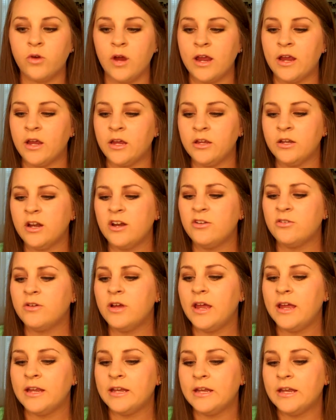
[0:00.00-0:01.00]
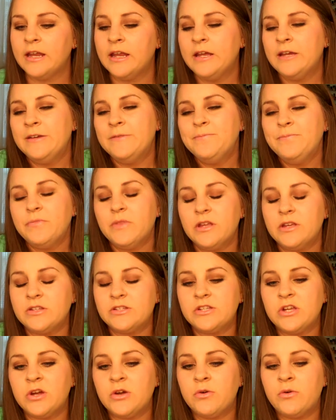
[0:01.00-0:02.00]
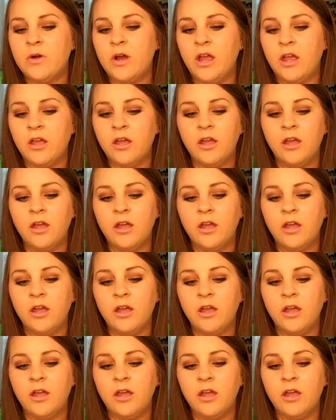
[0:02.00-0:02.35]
eh, you know, and so